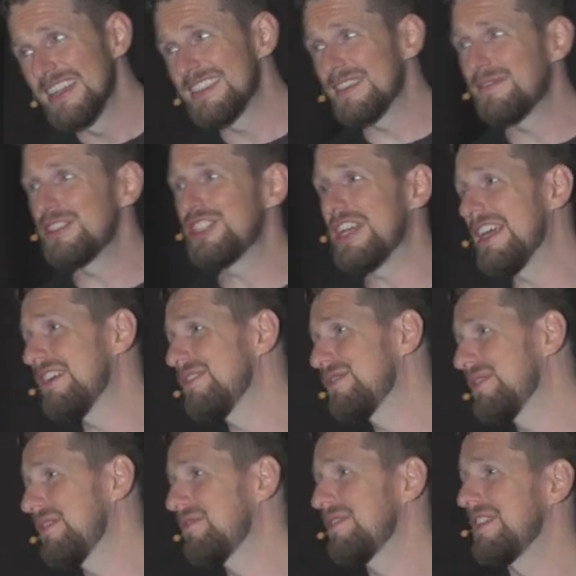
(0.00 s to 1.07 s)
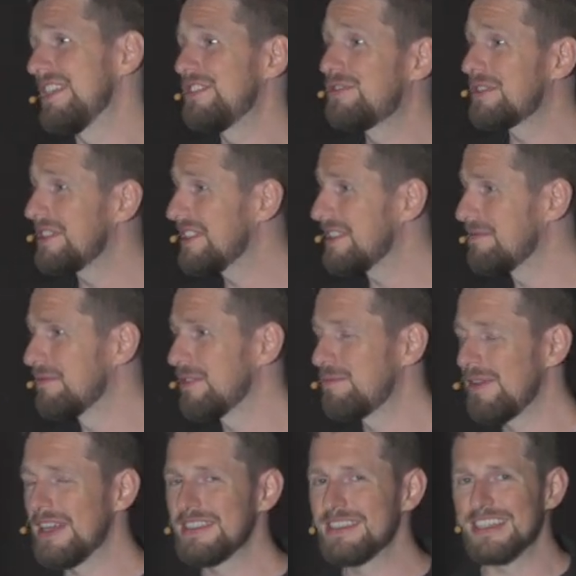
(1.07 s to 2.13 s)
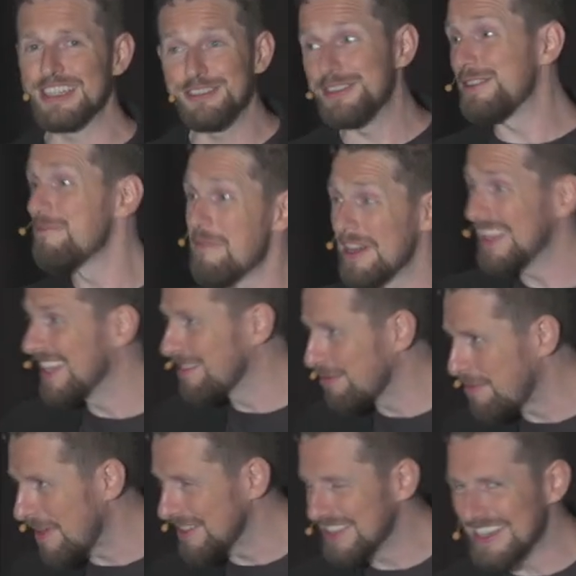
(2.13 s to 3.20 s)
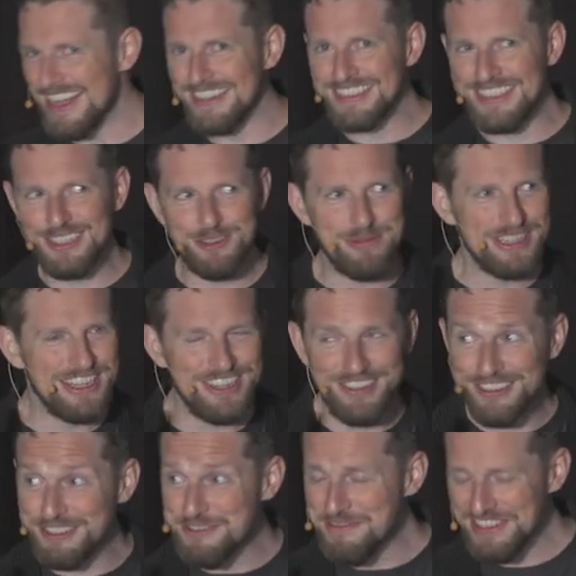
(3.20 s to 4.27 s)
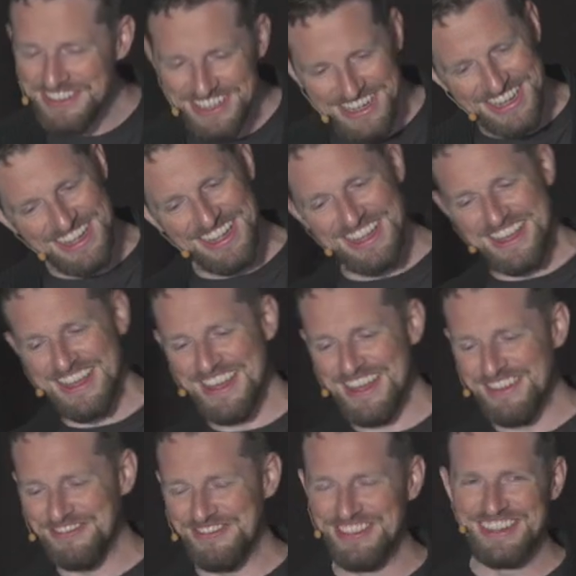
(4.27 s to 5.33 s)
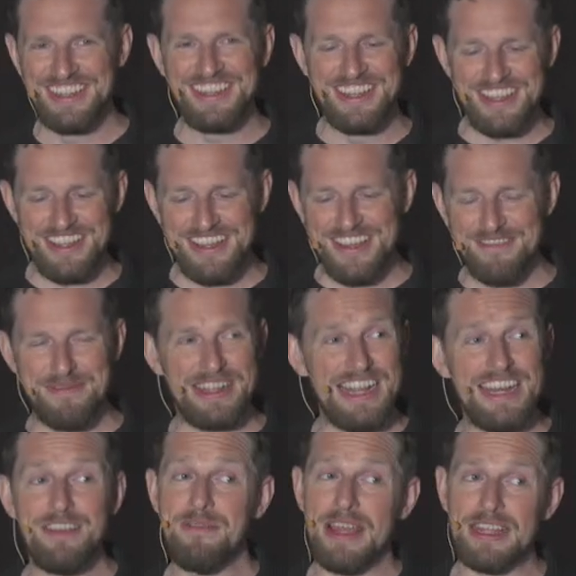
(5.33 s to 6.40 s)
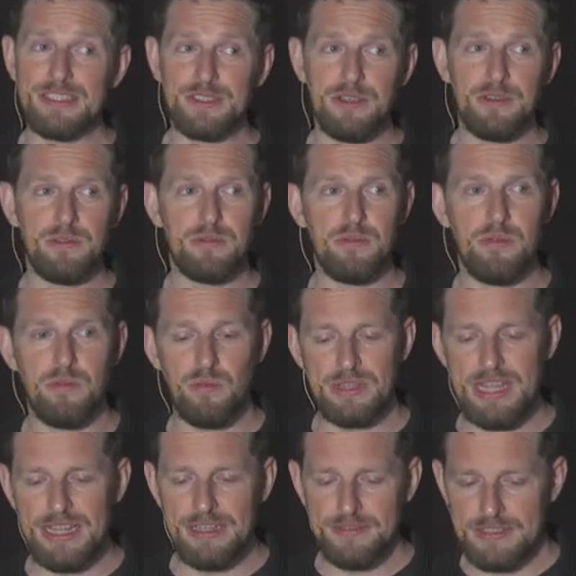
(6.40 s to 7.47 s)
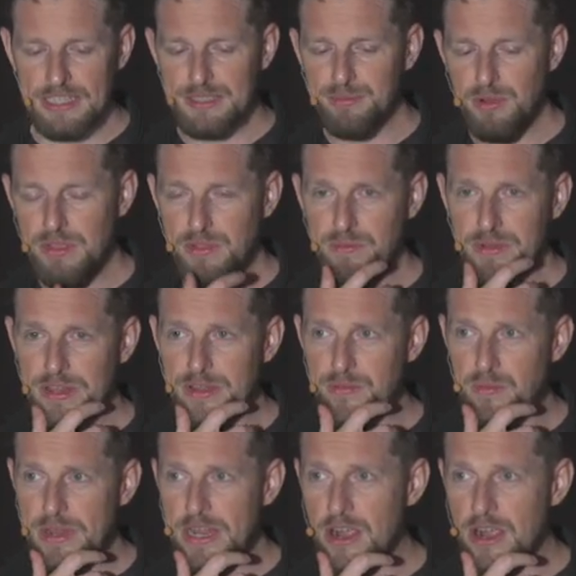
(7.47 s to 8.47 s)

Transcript: different channels for different interests in WordPress, including one that I'm about to announce a little bit later, a new one. Um, but anyway, so with the end of 6.3, we